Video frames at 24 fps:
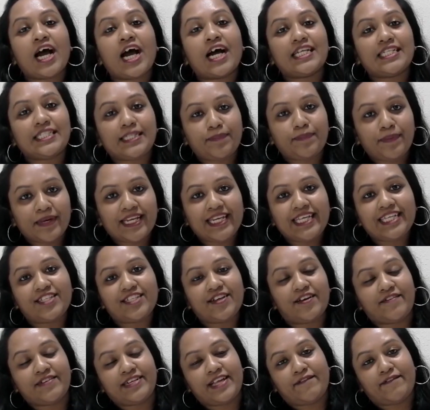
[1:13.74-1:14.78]
A typically
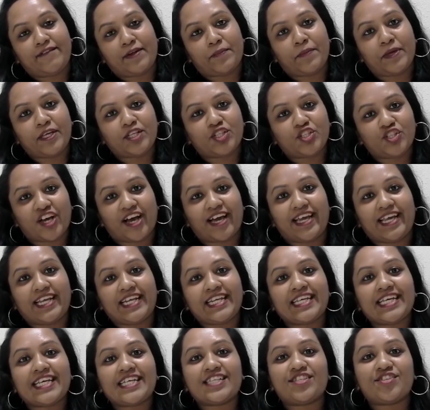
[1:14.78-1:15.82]
developing
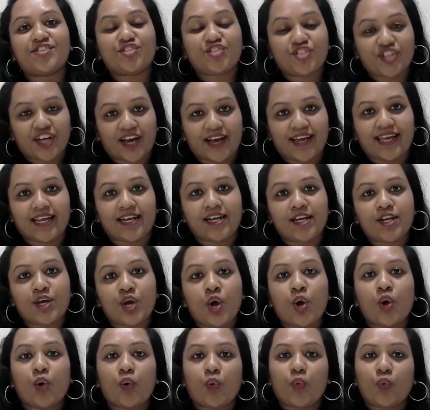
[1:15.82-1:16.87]
child is a child
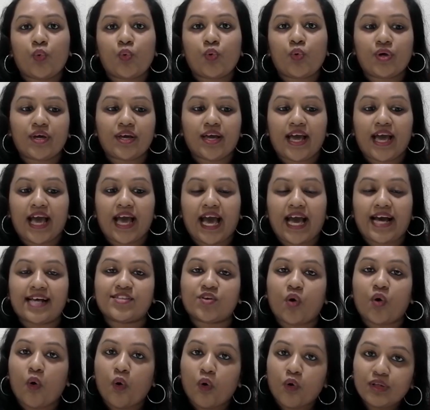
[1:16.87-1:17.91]
who
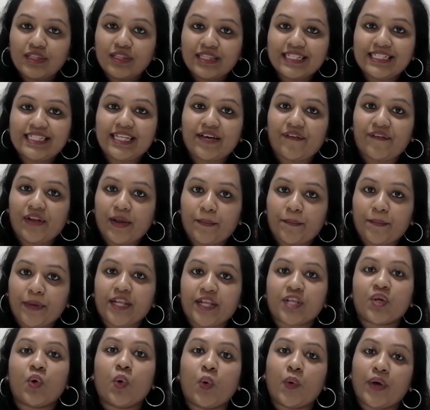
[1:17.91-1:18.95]
has all the
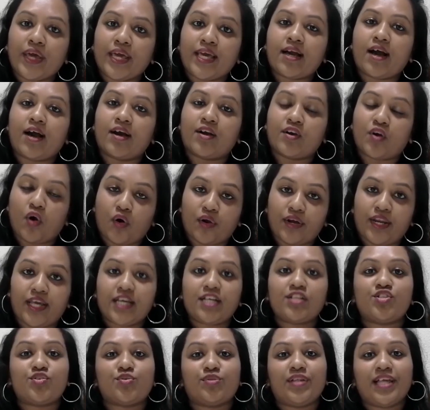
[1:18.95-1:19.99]
development going
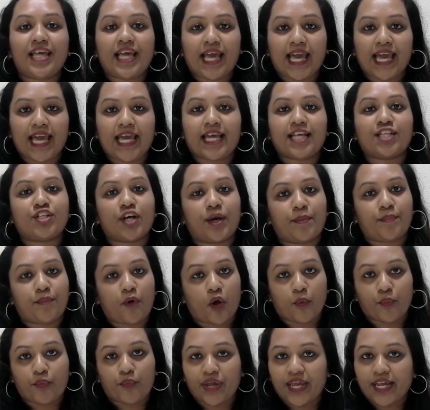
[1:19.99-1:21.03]
according to the age
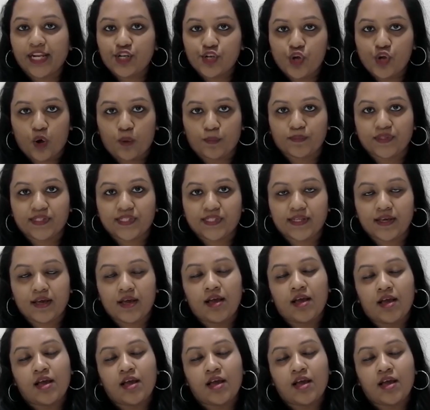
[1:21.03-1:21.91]
appropriate norms.